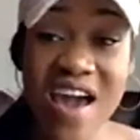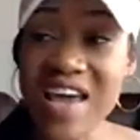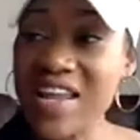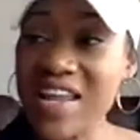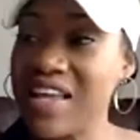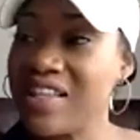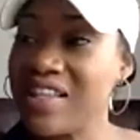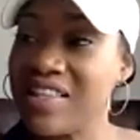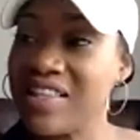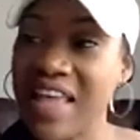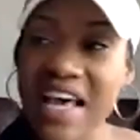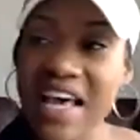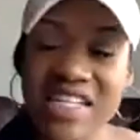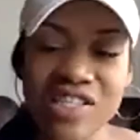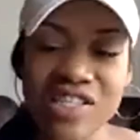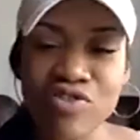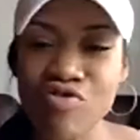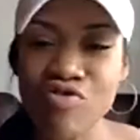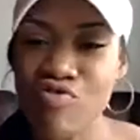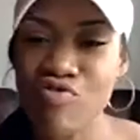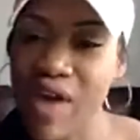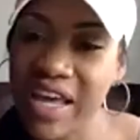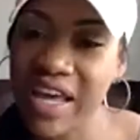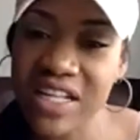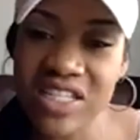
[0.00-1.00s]
and that's a
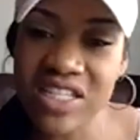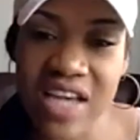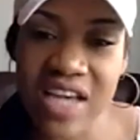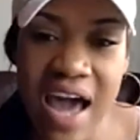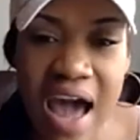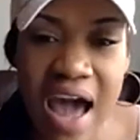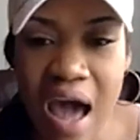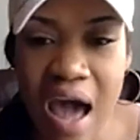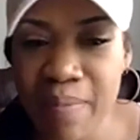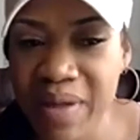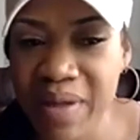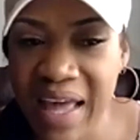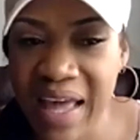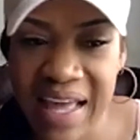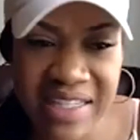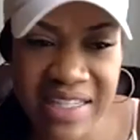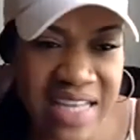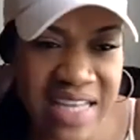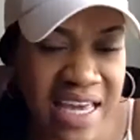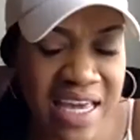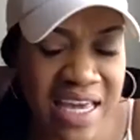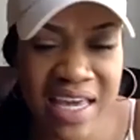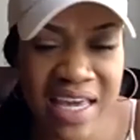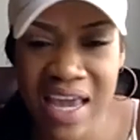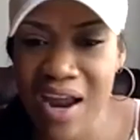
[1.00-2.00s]
great job and
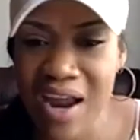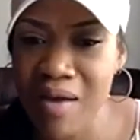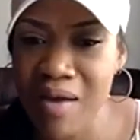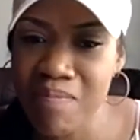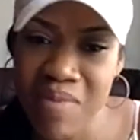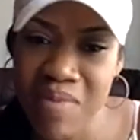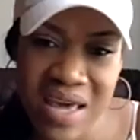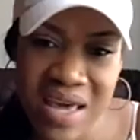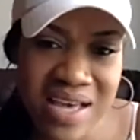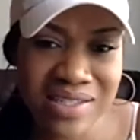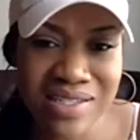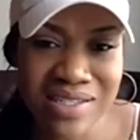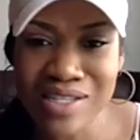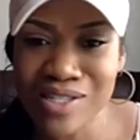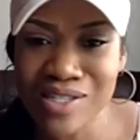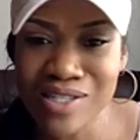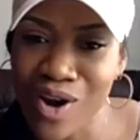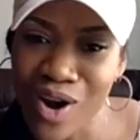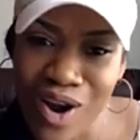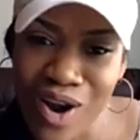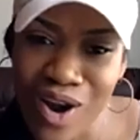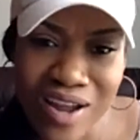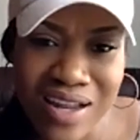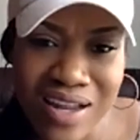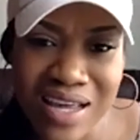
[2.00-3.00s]
taking care of business
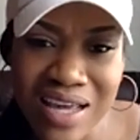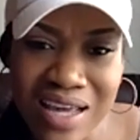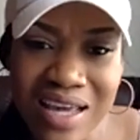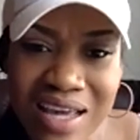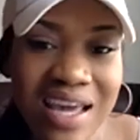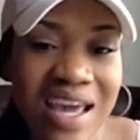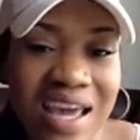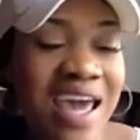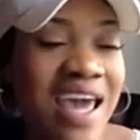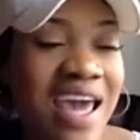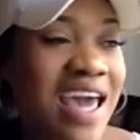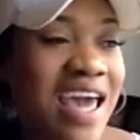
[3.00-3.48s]
early."